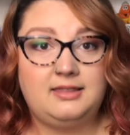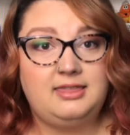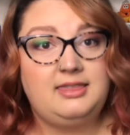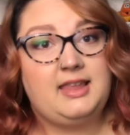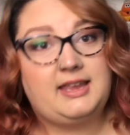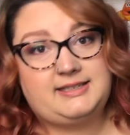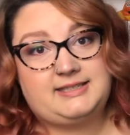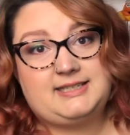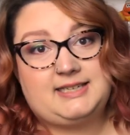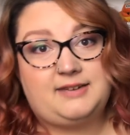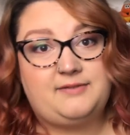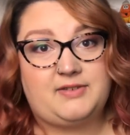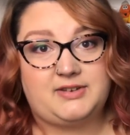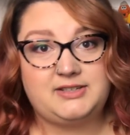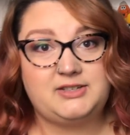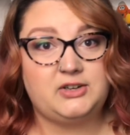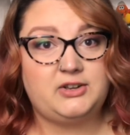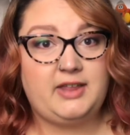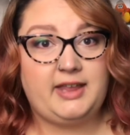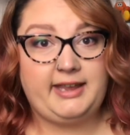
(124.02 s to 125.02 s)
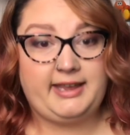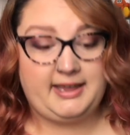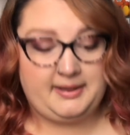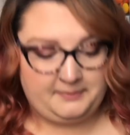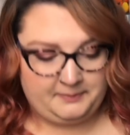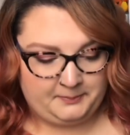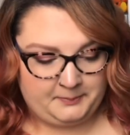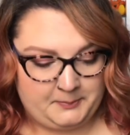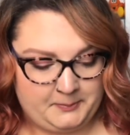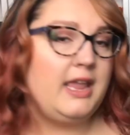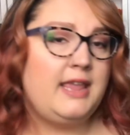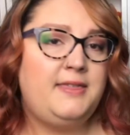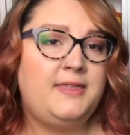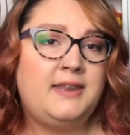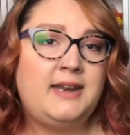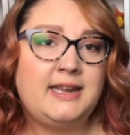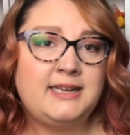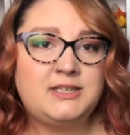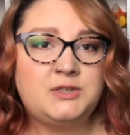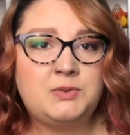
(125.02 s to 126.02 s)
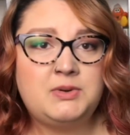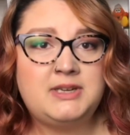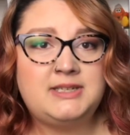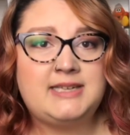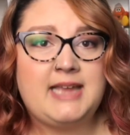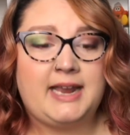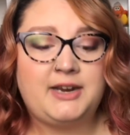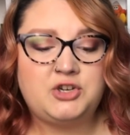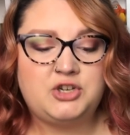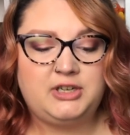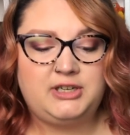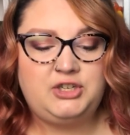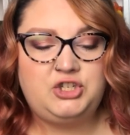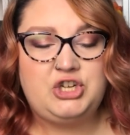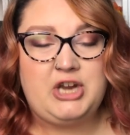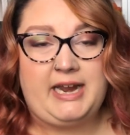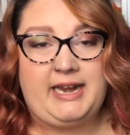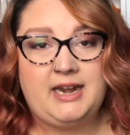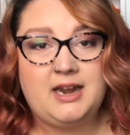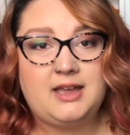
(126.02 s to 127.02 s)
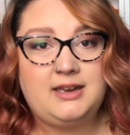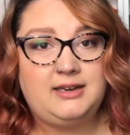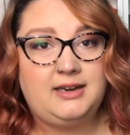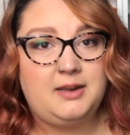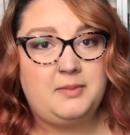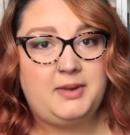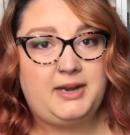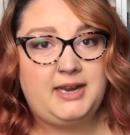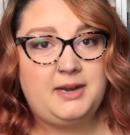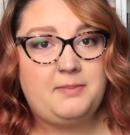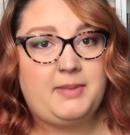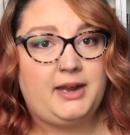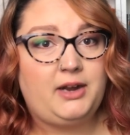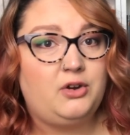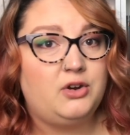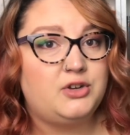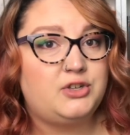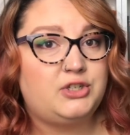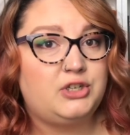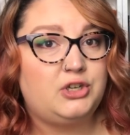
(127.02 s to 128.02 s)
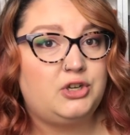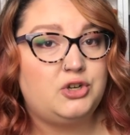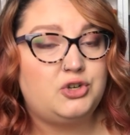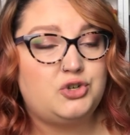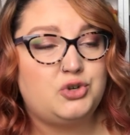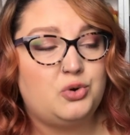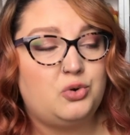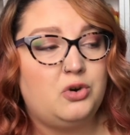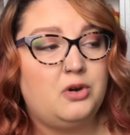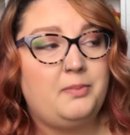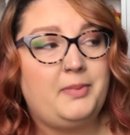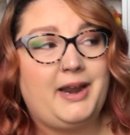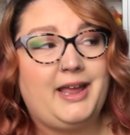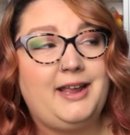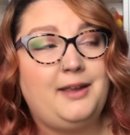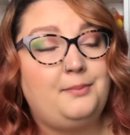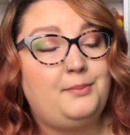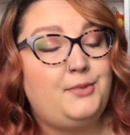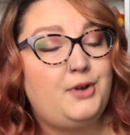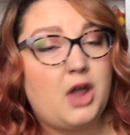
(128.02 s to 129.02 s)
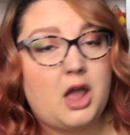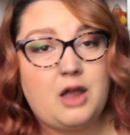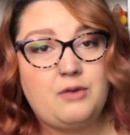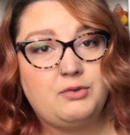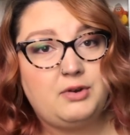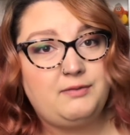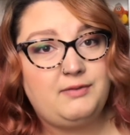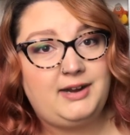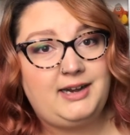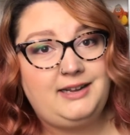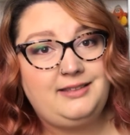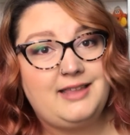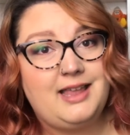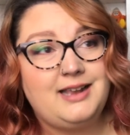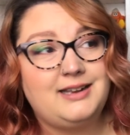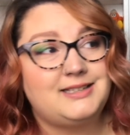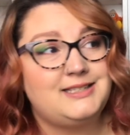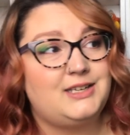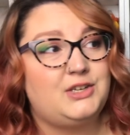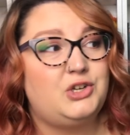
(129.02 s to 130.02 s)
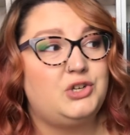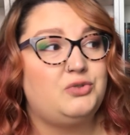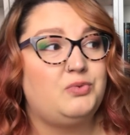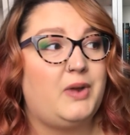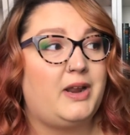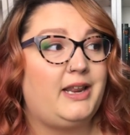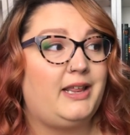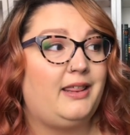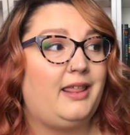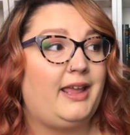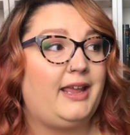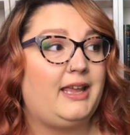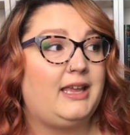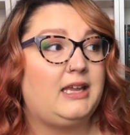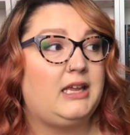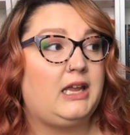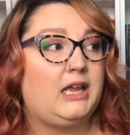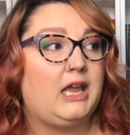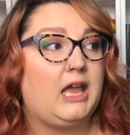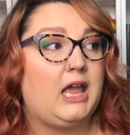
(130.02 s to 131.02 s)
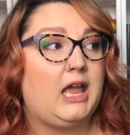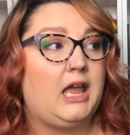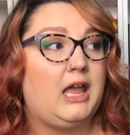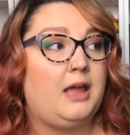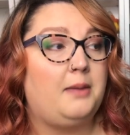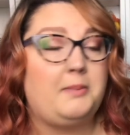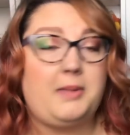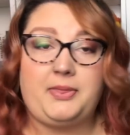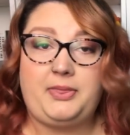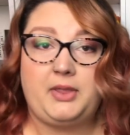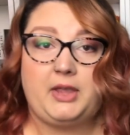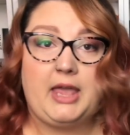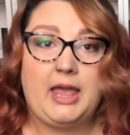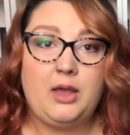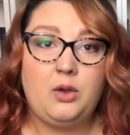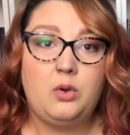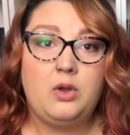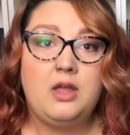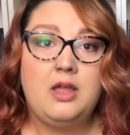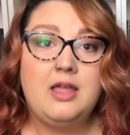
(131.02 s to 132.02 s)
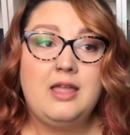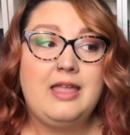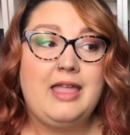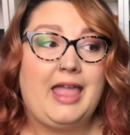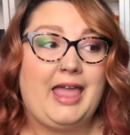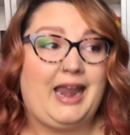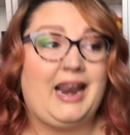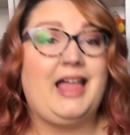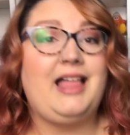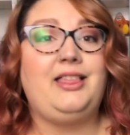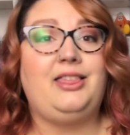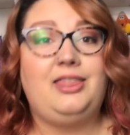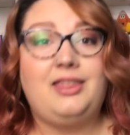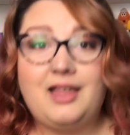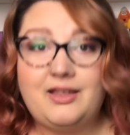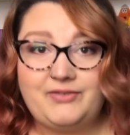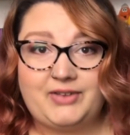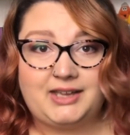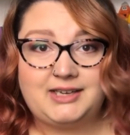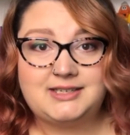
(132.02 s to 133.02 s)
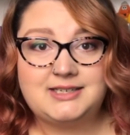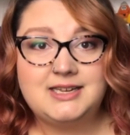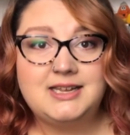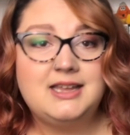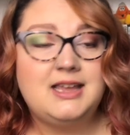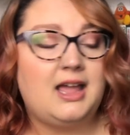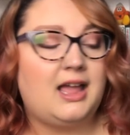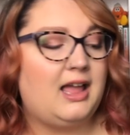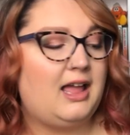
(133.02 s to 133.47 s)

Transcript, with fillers: Let's see if I still like it. Okay, the next one is actually Jane Unlimited by Kristin Cashore, but I am not rereading that because I just read it like a month ago, and I love it.